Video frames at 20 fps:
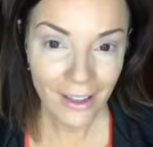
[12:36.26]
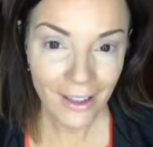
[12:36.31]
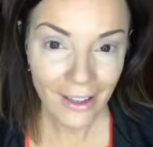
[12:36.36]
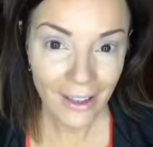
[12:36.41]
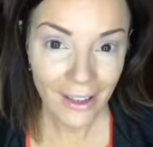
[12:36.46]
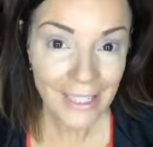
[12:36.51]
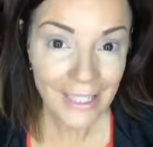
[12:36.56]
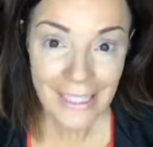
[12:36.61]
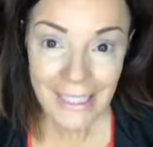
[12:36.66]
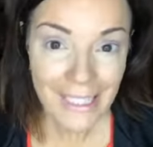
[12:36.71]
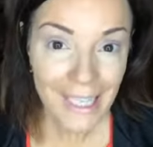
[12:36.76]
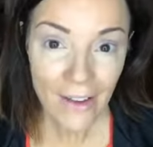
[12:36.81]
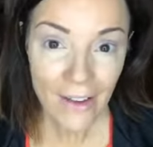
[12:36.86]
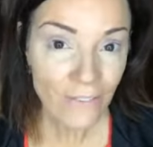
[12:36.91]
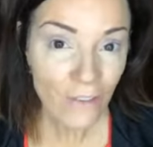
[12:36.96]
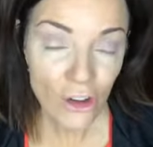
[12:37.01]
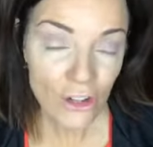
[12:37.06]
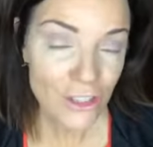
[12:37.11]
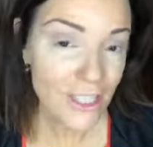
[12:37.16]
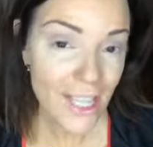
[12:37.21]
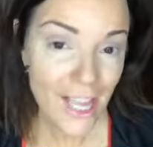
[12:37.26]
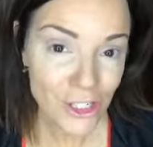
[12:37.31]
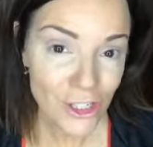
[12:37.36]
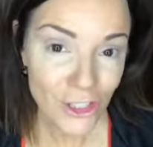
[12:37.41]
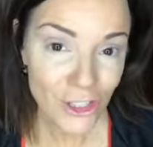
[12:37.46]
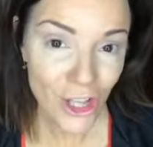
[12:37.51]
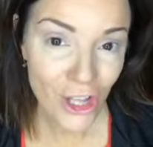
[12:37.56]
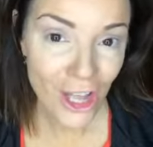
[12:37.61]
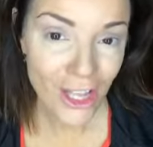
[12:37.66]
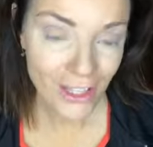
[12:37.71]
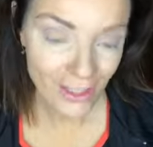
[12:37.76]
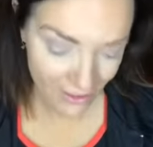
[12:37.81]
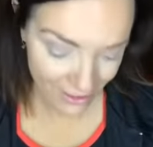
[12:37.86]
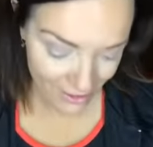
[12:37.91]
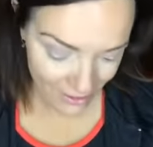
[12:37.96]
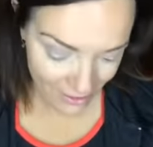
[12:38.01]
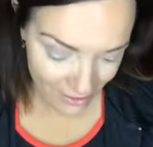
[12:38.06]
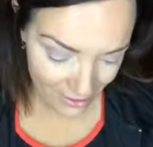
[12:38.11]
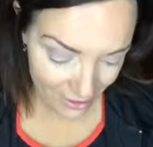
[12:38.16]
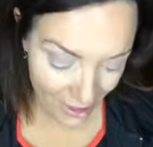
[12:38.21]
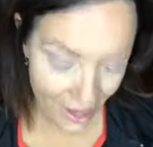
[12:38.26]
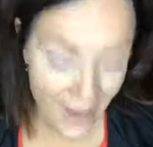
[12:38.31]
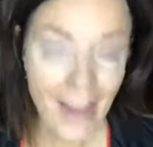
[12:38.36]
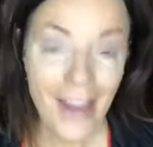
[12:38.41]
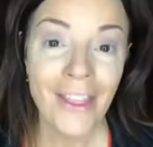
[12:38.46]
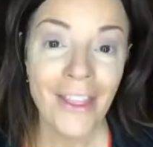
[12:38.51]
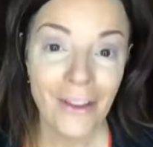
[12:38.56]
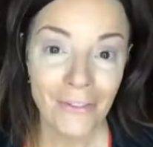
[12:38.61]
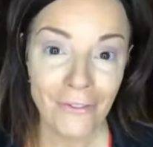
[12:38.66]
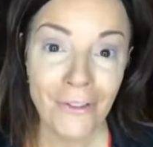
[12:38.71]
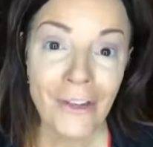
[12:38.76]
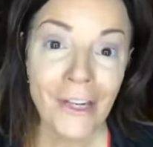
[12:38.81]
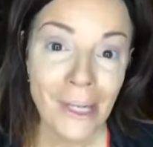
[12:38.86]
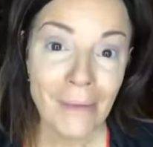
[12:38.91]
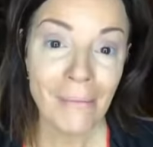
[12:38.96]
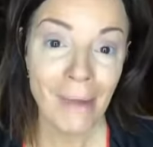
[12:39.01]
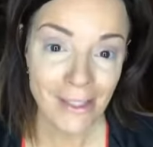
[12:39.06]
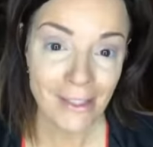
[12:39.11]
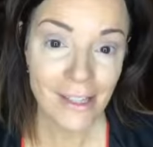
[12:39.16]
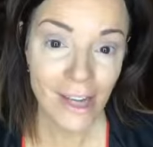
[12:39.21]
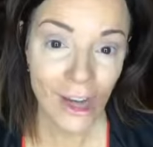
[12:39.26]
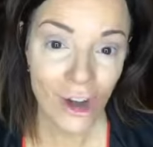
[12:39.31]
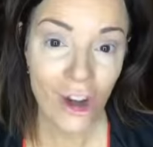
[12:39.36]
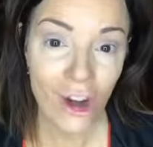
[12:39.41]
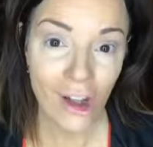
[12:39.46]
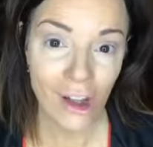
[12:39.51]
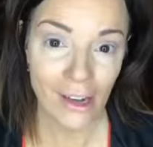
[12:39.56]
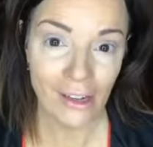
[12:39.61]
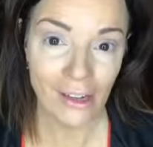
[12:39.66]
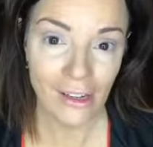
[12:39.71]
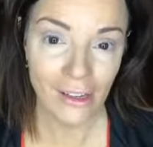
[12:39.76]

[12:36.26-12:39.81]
I didn't have false lashes on. I had that freaking mascara on.